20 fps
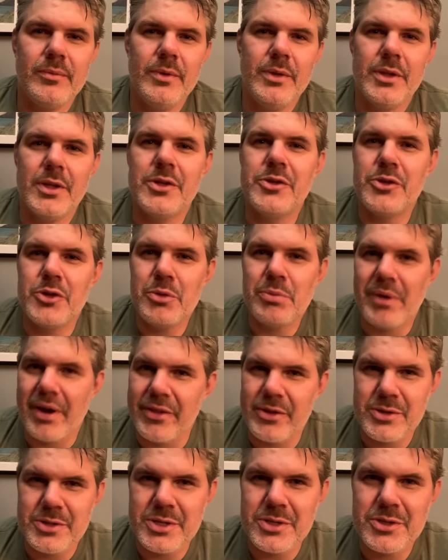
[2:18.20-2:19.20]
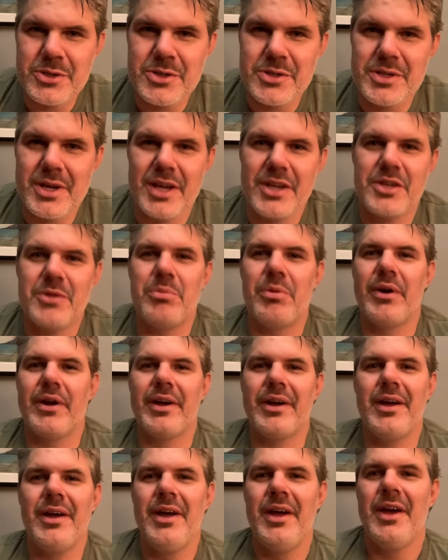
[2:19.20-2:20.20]
The 2 brothers each decide to
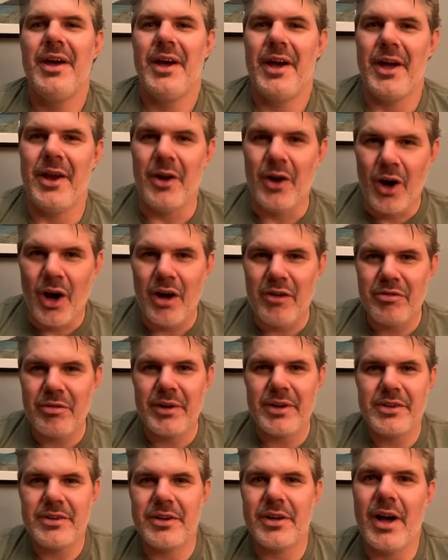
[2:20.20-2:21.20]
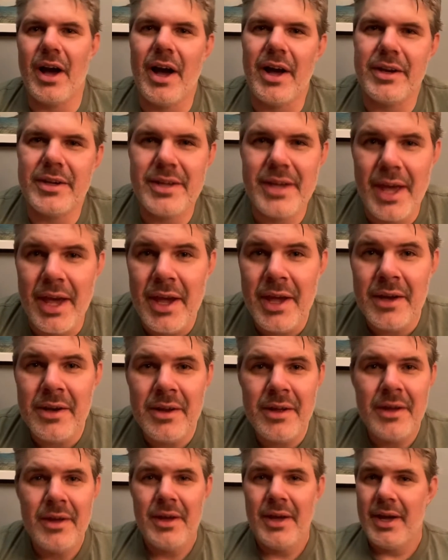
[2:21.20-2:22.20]
bring an offering to God. Cain,
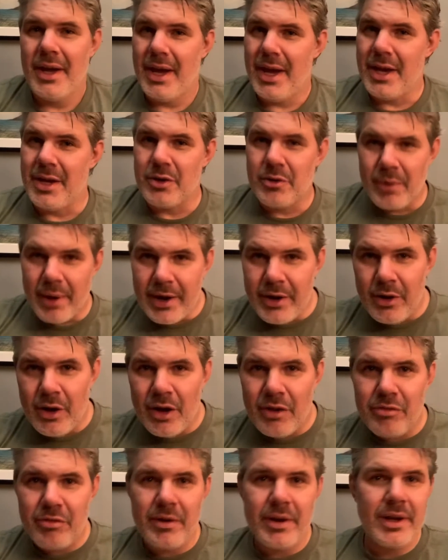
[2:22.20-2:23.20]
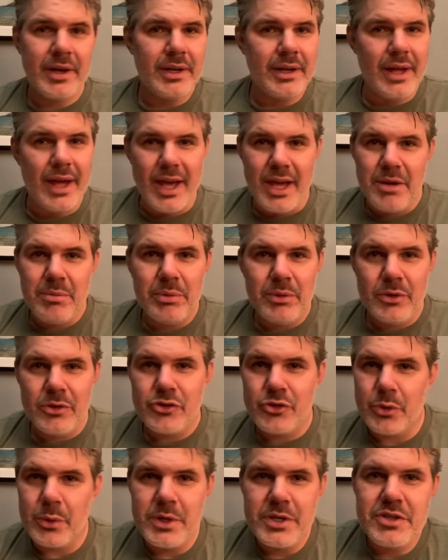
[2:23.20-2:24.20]
a grain offering, and Abel,
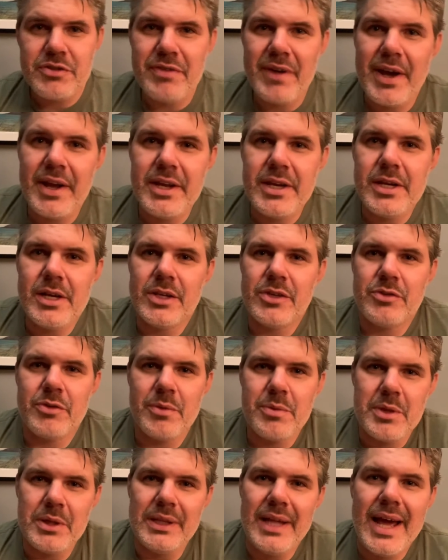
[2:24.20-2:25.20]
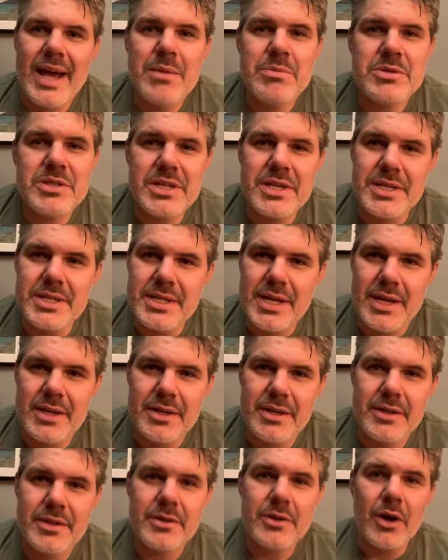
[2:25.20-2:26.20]
choice fatty cuts from the lambs that he
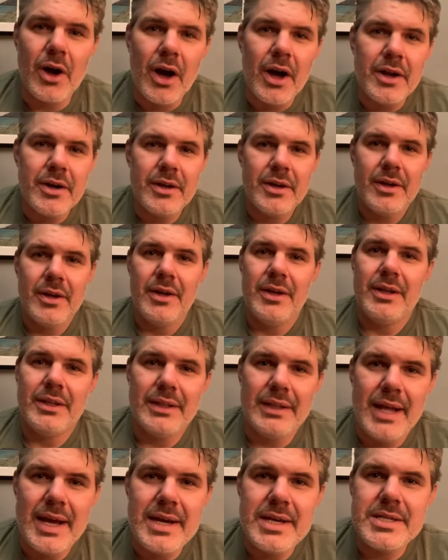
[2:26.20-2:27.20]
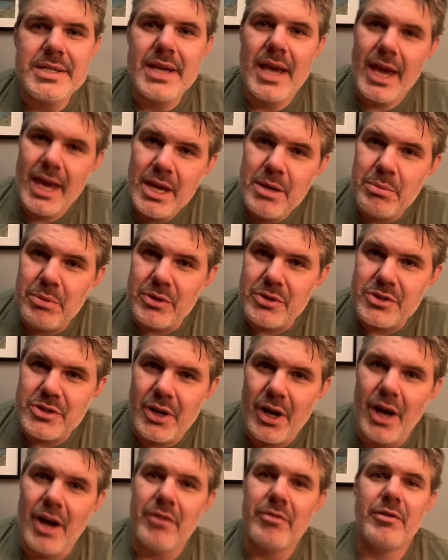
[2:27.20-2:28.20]
tended. God likes Abel's
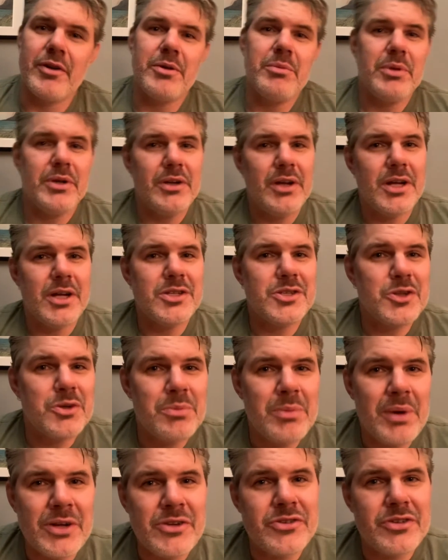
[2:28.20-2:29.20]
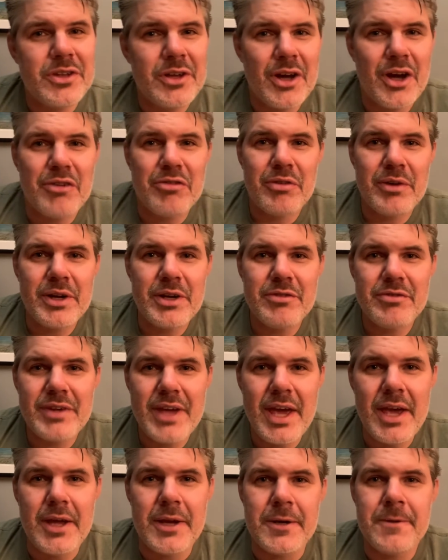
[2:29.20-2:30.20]
offering, but not so much the offering of
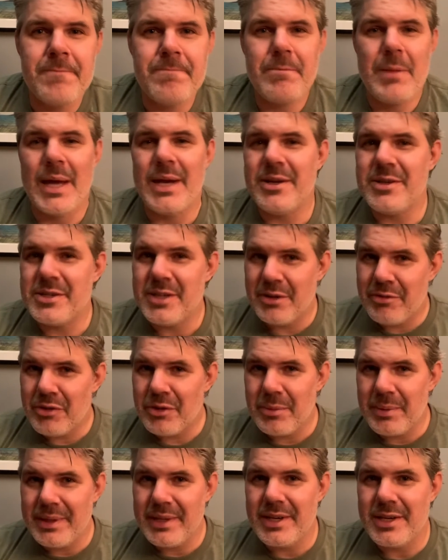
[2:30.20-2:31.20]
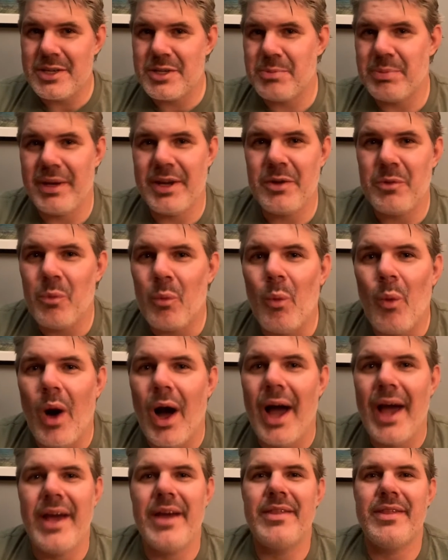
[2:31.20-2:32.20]
Cain, and has never really explained
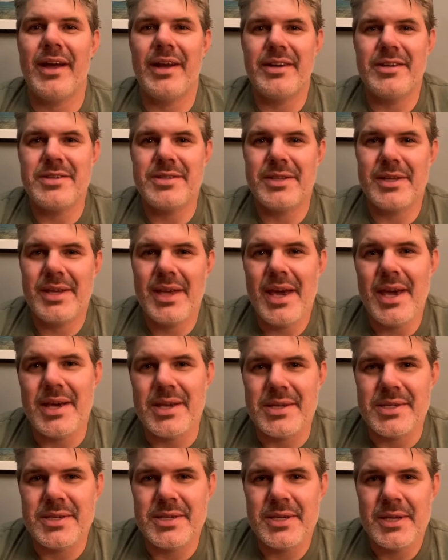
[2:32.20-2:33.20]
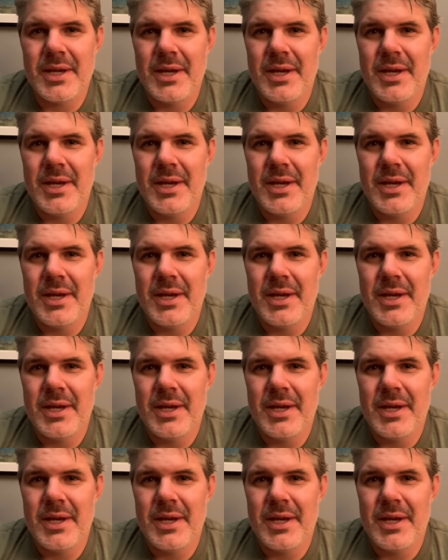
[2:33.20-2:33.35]
why that is the case.